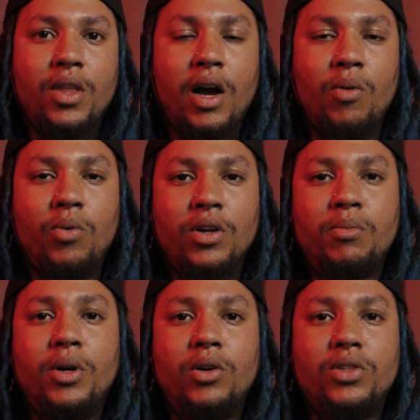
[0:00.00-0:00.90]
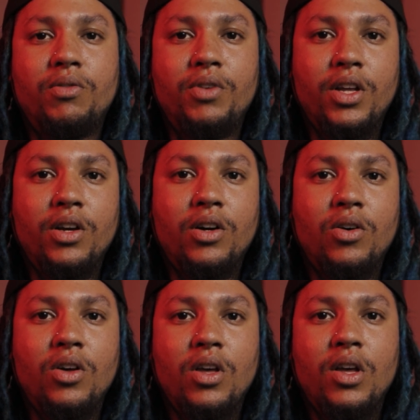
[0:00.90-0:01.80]
I will post a
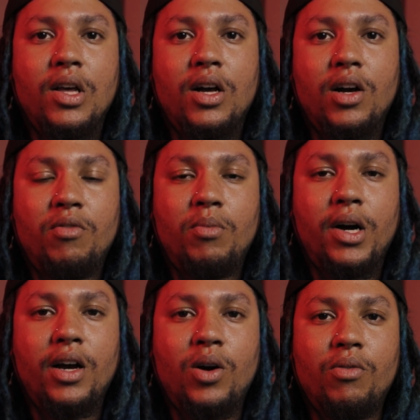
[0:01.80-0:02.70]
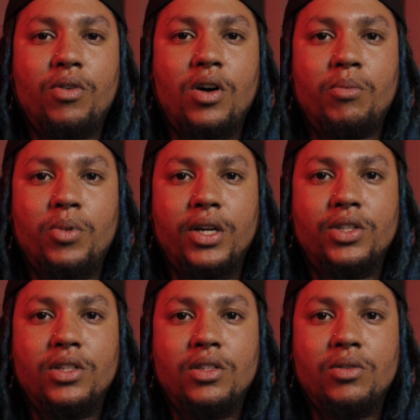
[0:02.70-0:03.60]
video of my overall
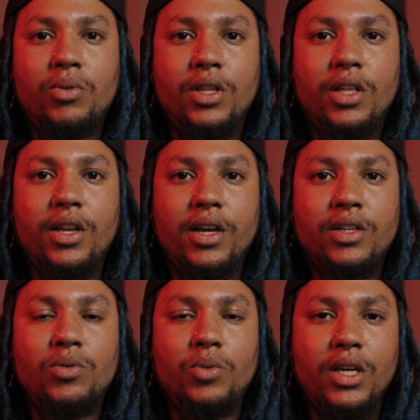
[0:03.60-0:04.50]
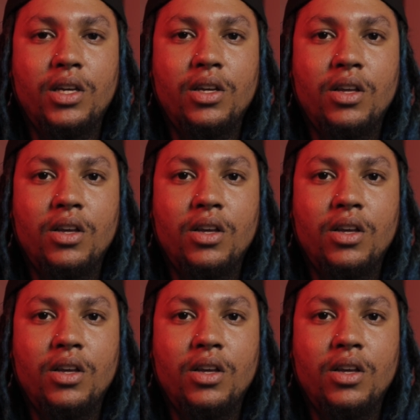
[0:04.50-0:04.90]
impressions within the next week.